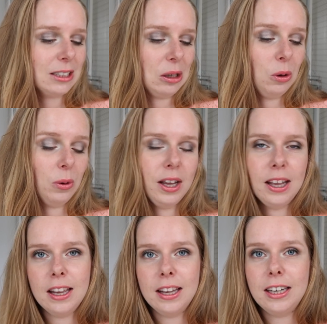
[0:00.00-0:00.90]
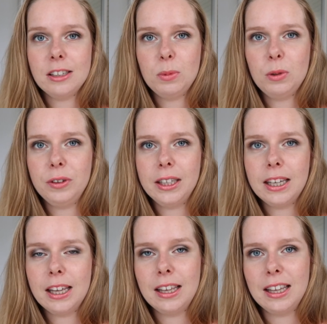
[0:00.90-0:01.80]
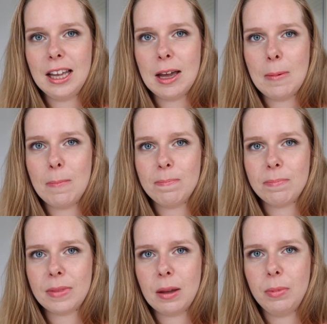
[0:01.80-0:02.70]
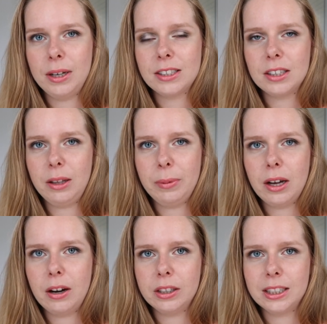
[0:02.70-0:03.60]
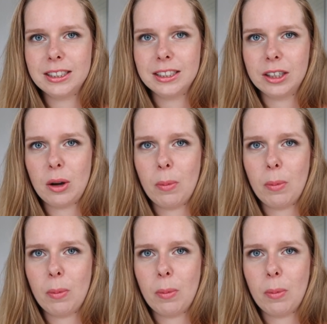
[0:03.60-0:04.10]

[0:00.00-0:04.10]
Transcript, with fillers: So it is moving, um, but it's a little bit harder to